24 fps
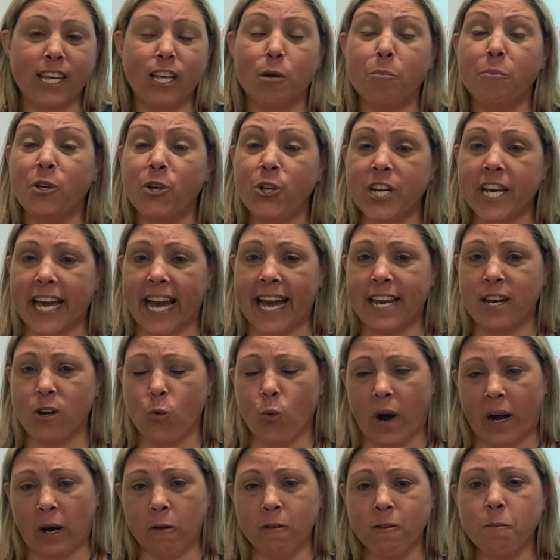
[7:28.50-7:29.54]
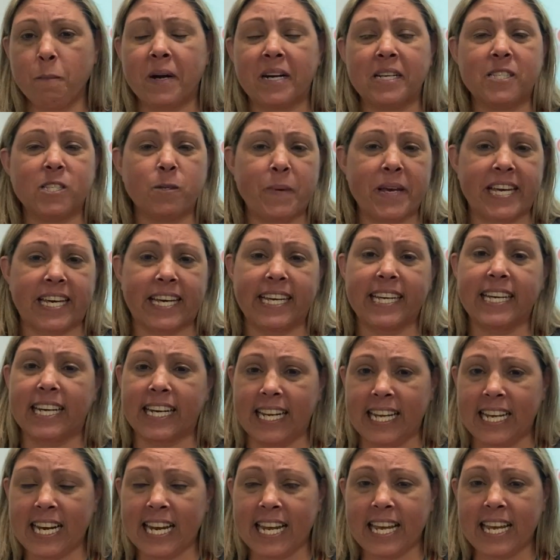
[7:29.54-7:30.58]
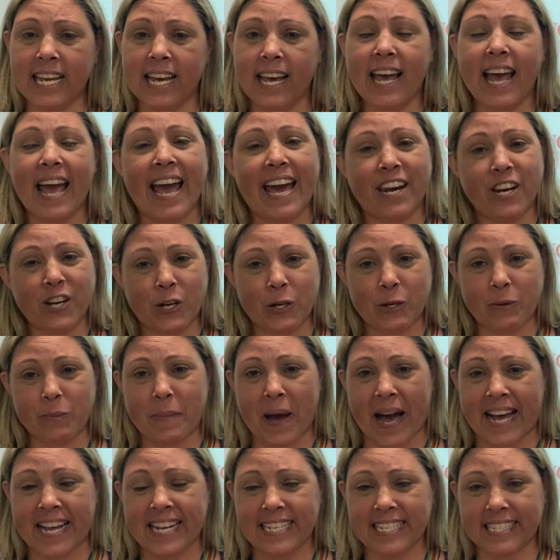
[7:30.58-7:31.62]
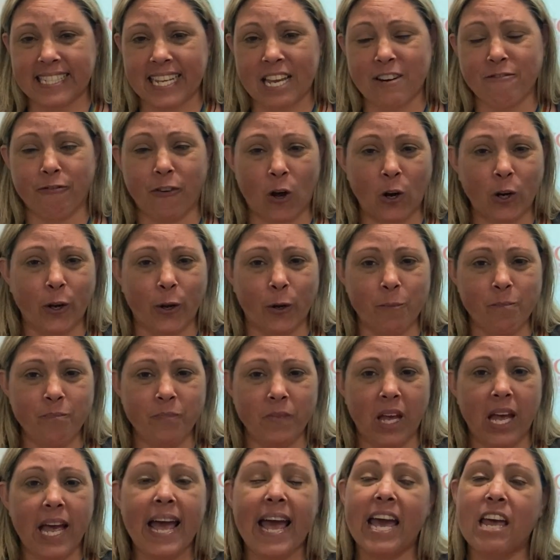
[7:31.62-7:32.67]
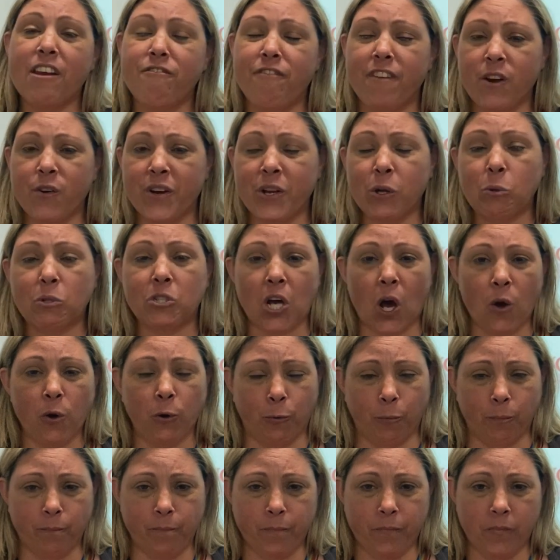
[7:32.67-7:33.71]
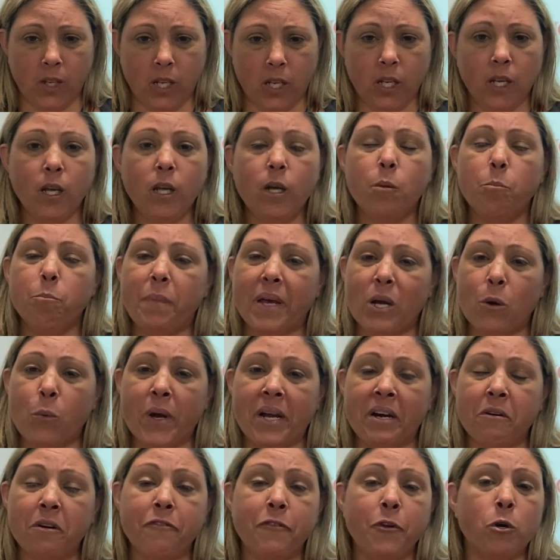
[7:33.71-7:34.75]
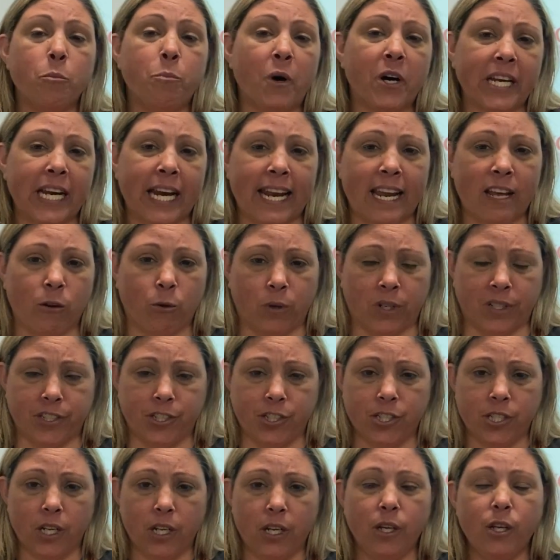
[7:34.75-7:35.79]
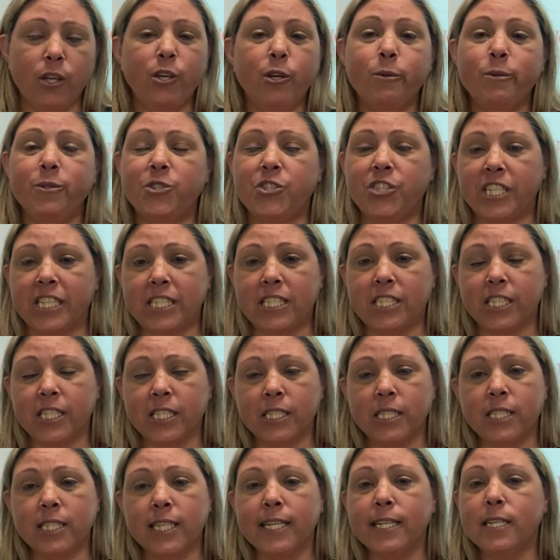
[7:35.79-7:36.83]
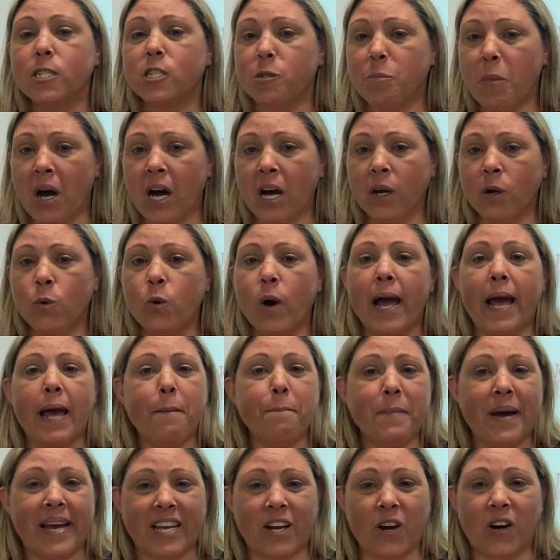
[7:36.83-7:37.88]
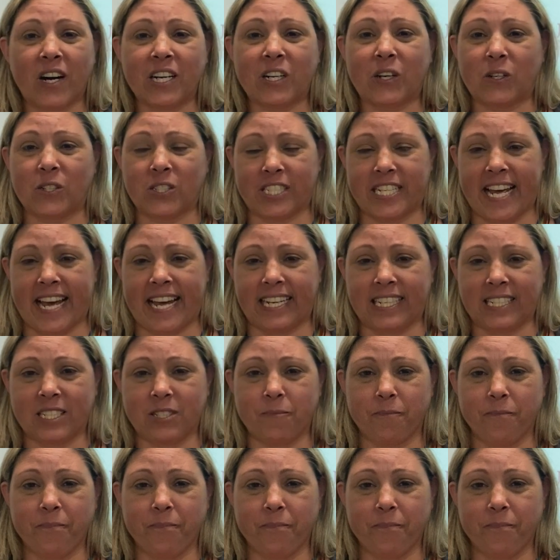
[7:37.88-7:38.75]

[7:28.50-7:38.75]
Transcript: communicate it well by speaking clearly at a good pace and volume, and vary your tone. Be aware of your body language. Use gestures, smile, and make eye contact.